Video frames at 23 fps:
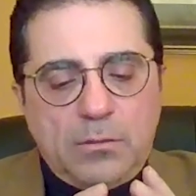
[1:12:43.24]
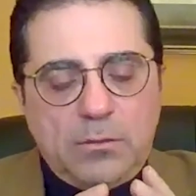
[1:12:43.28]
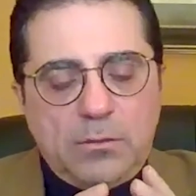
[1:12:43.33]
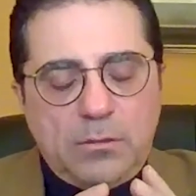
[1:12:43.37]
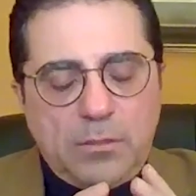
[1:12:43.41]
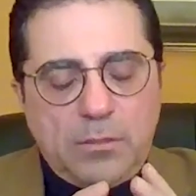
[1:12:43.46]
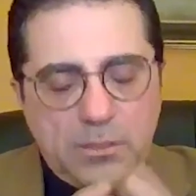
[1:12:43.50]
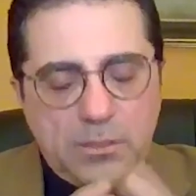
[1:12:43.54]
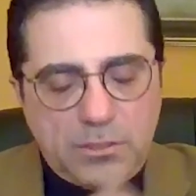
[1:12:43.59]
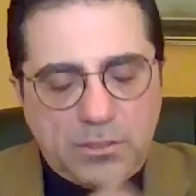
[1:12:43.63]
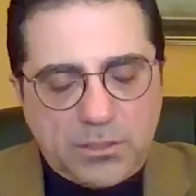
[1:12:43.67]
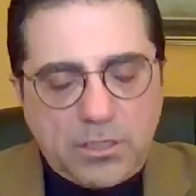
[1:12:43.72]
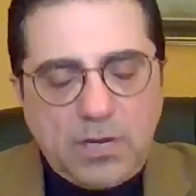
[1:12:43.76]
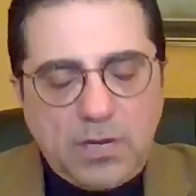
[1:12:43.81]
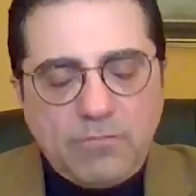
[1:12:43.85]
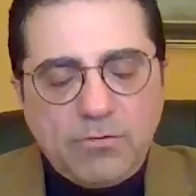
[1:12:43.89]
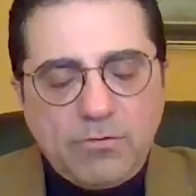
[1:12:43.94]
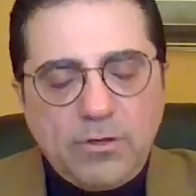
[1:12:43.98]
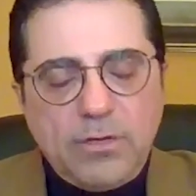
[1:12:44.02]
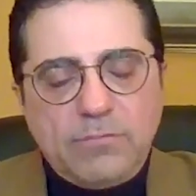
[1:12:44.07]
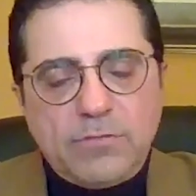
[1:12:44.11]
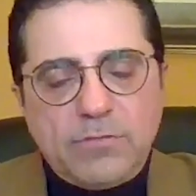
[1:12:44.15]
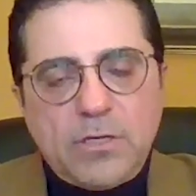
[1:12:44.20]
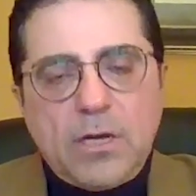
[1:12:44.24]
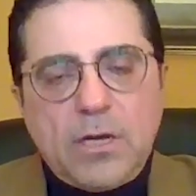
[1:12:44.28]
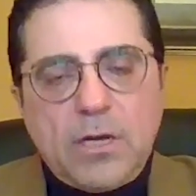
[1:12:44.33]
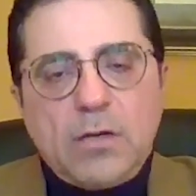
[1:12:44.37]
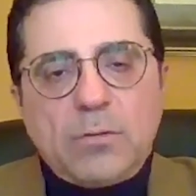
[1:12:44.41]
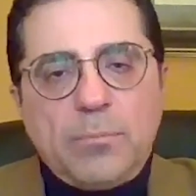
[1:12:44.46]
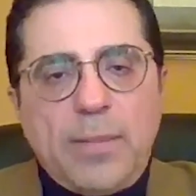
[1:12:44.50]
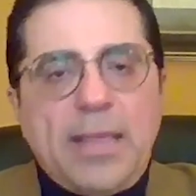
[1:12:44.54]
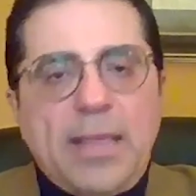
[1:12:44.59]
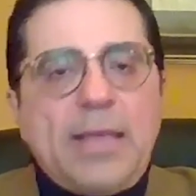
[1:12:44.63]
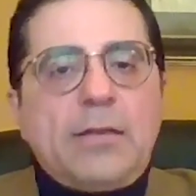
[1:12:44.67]
The discovery of
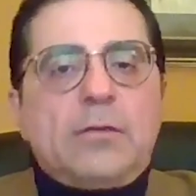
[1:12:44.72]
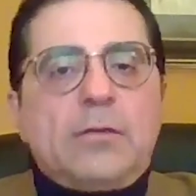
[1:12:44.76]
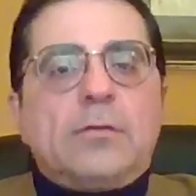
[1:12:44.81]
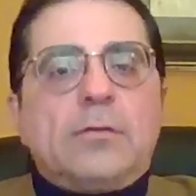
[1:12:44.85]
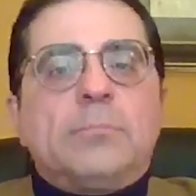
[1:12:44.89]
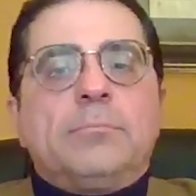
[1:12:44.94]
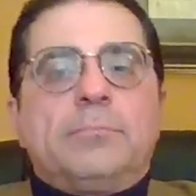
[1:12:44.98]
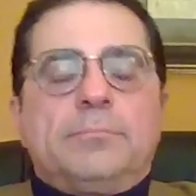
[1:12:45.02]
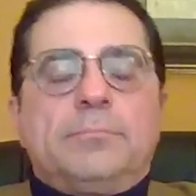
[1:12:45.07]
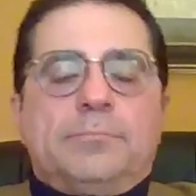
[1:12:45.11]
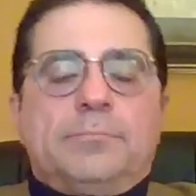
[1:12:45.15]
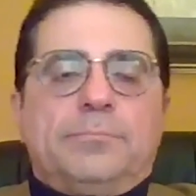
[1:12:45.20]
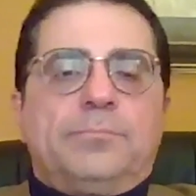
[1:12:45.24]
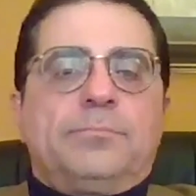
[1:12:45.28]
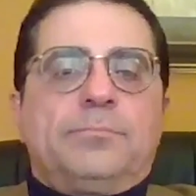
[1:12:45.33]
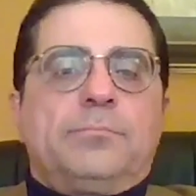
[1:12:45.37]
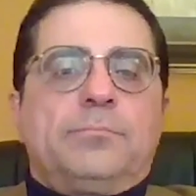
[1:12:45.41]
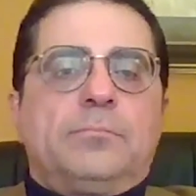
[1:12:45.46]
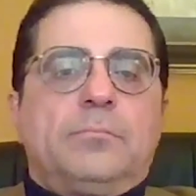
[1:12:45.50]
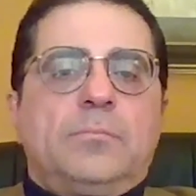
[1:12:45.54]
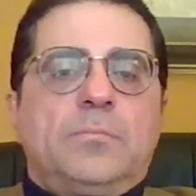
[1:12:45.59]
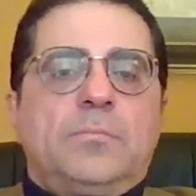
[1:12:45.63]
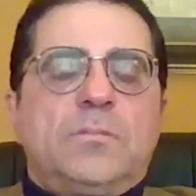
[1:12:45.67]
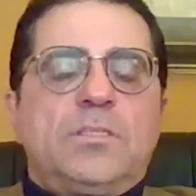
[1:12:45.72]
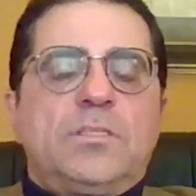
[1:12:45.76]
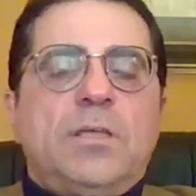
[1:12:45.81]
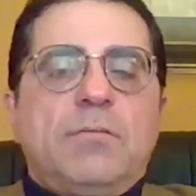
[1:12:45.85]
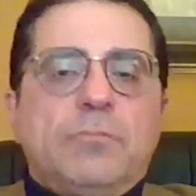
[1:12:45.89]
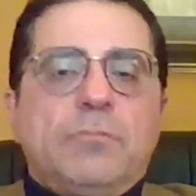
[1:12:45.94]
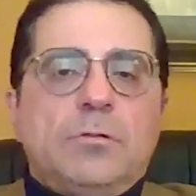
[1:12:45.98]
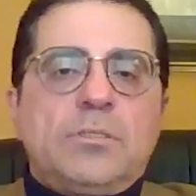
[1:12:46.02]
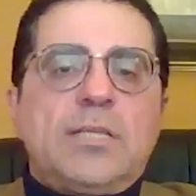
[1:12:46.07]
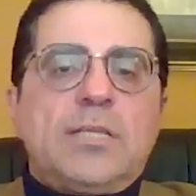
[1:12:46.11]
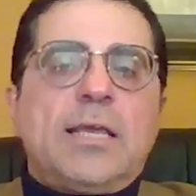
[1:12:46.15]
dark matter.
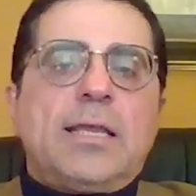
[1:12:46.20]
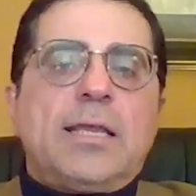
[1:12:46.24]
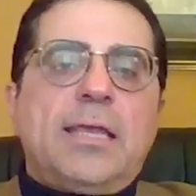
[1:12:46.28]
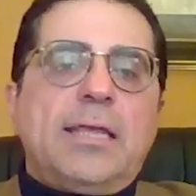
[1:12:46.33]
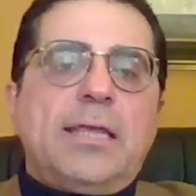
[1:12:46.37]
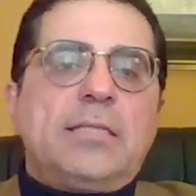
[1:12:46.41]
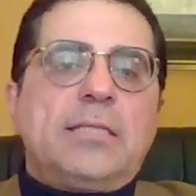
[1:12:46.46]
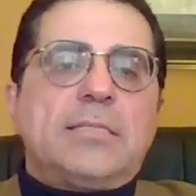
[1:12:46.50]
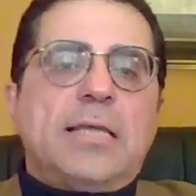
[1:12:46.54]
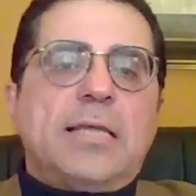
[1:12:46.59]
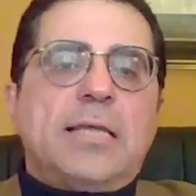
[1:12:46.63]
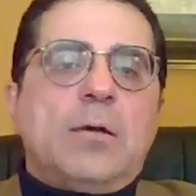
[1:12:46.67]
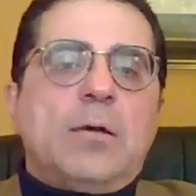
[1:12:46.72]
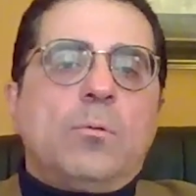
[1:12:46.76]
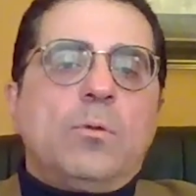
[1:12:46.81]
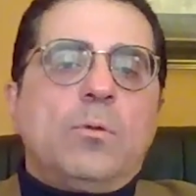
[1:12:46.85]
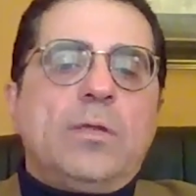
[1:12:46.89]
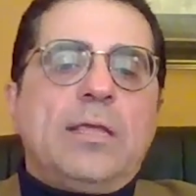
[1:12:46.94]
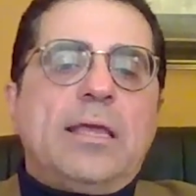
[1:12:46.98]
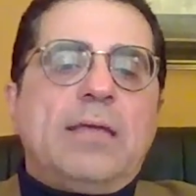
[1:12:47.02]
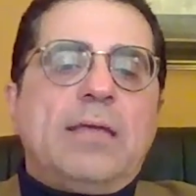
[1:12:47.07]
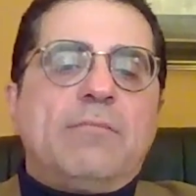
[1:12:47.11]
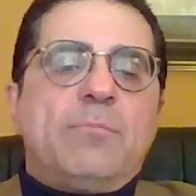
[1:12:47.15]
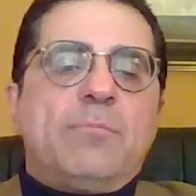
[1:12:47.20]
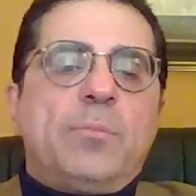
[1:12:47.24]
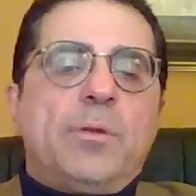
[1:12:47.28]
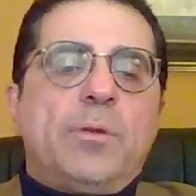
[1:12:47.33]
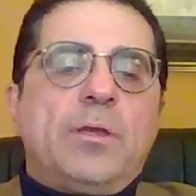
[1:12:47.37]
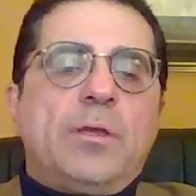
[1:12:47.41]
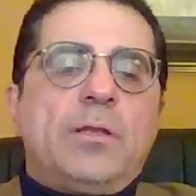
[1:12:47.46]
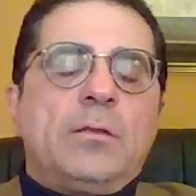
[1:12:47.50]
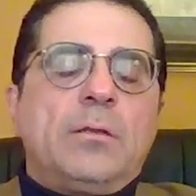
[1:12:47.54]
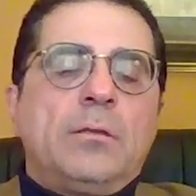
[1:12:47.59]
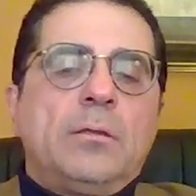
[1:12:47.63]
Several decades now, we have
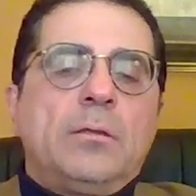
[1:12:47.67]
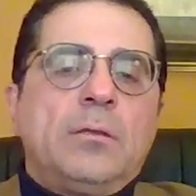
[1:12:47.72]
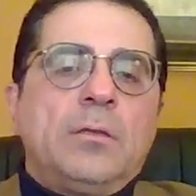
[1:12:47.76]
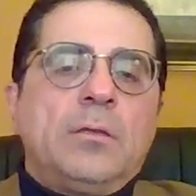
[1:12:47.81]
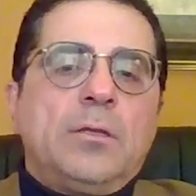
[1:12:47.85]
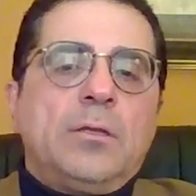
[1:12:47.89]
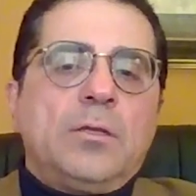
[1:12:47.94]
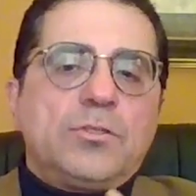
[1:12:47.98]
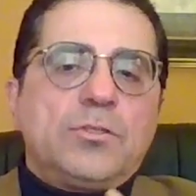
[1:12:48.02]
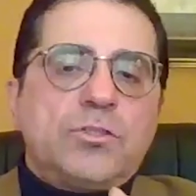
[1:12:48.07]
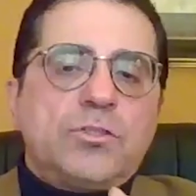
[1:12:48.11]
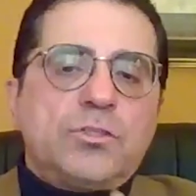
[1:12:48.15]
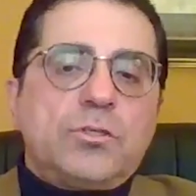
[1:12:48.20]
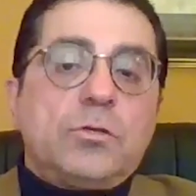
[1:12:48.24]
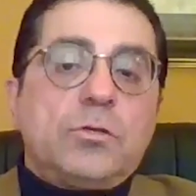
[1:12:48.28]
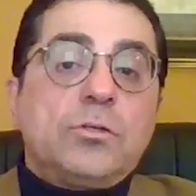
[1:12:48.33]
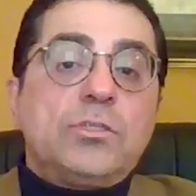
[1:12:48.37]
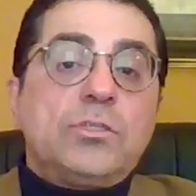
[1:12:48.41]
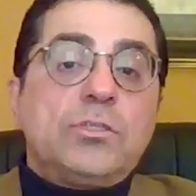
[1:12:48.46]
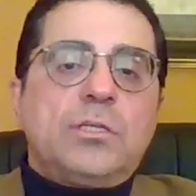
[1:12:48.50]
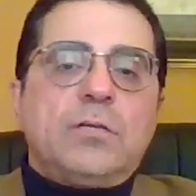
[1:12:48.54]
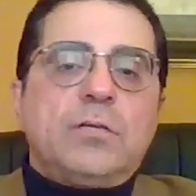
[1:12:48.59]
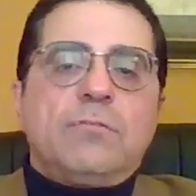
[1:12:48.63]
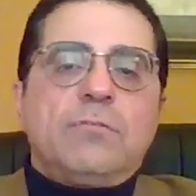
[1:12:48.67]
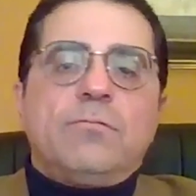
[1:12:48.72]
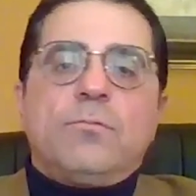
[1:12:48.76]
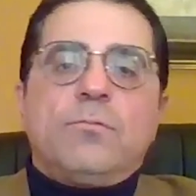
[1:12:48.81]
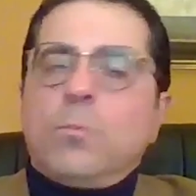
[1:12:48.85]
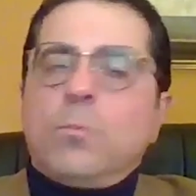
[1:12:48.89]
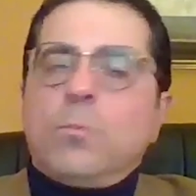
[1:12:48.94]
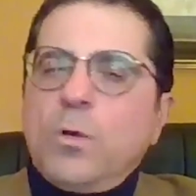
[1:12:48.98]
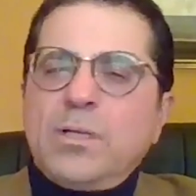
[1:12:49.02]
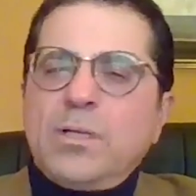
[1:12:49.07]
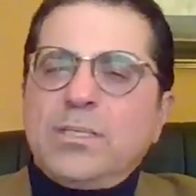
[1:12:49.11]
been searching
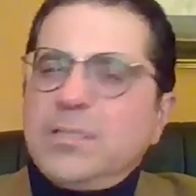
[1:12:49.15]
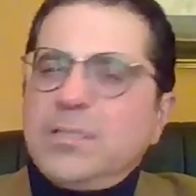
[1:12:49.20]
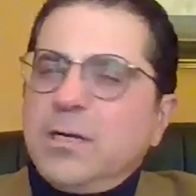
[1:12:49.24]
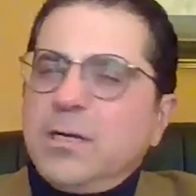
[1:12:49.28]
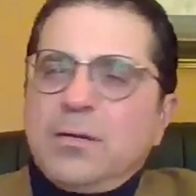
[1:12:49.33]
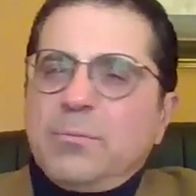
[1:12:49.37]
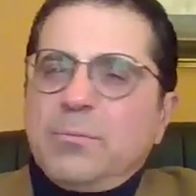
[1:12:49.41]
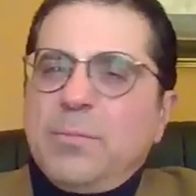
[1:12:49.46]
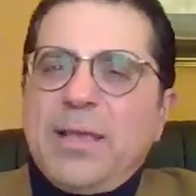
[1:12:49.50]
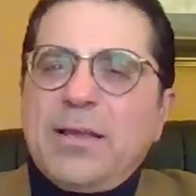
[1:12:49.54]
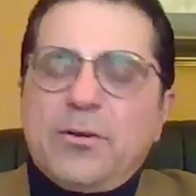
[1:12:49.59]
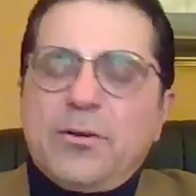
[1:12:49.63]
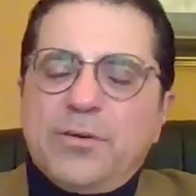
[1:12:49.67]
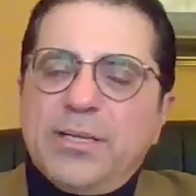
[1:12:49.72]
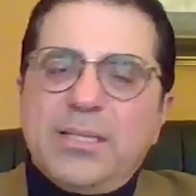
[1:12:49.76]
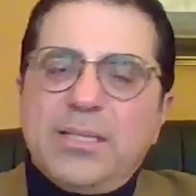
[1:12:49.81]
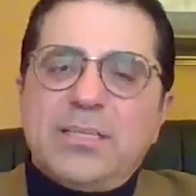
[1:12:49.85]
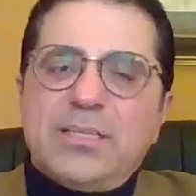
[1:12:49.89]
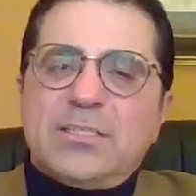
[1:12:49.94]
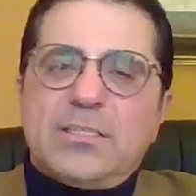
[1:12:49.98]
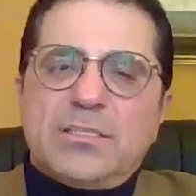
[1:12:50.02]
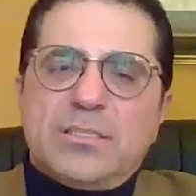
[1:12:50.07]
for what dark matter is.